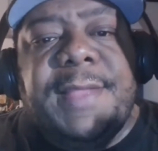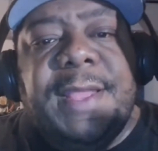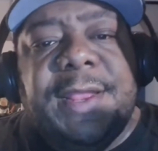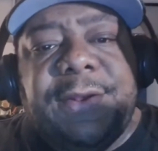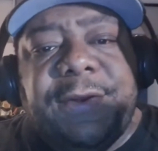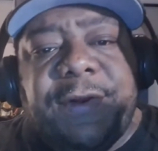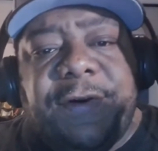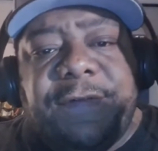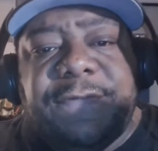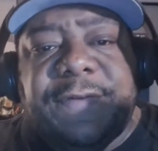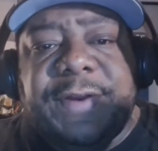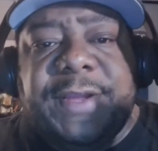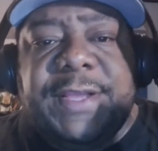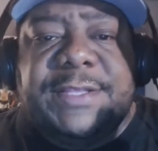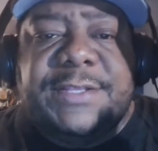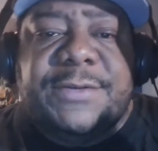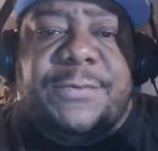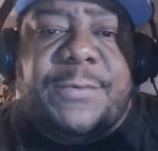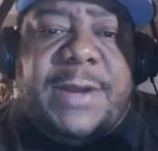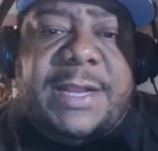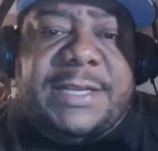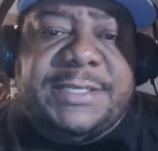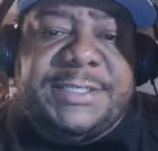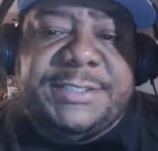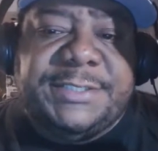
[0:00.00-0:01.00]
And don't forget to
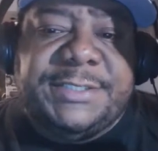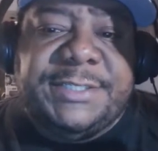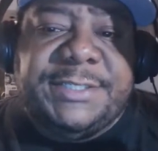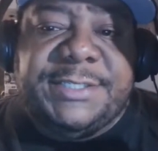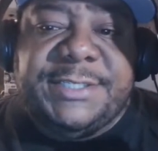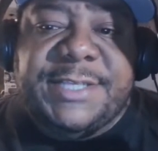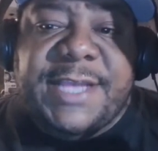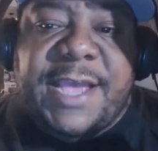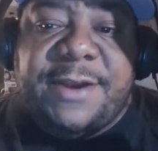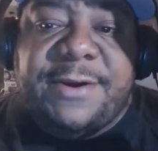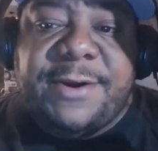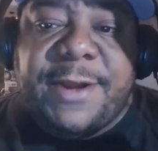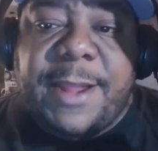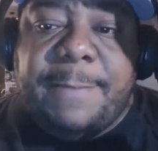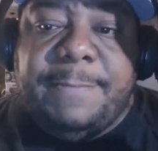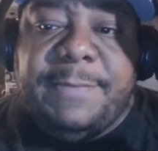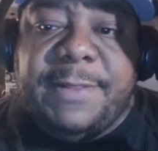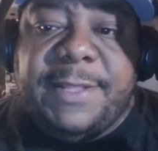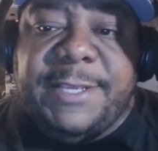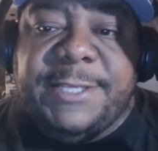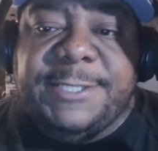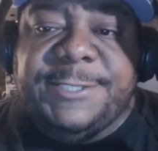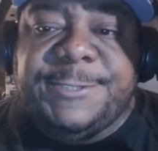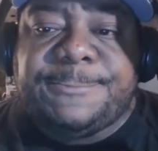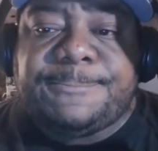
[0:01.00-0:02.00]
watch us this Saturday,
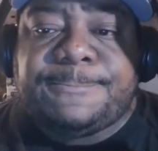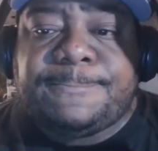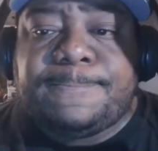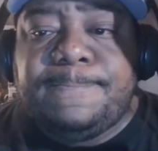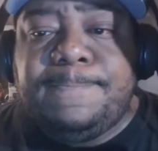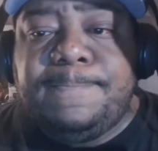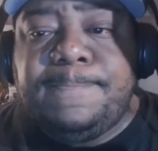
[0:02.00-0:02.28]
please.